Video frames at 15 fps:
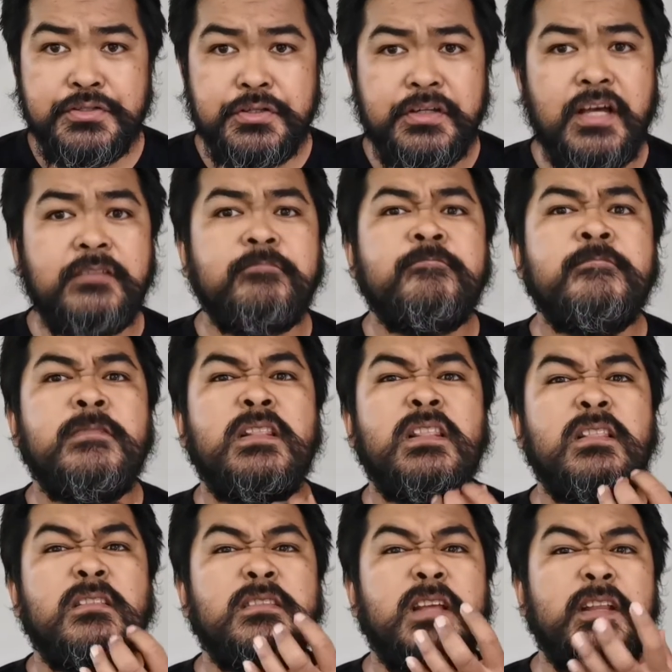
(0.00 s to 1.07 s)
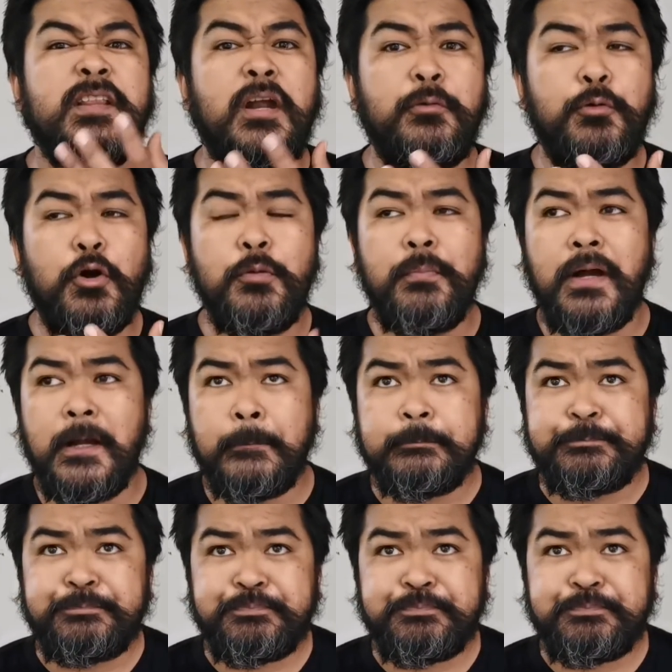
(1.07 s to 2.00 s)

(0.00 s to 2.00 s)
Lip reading: So that aroma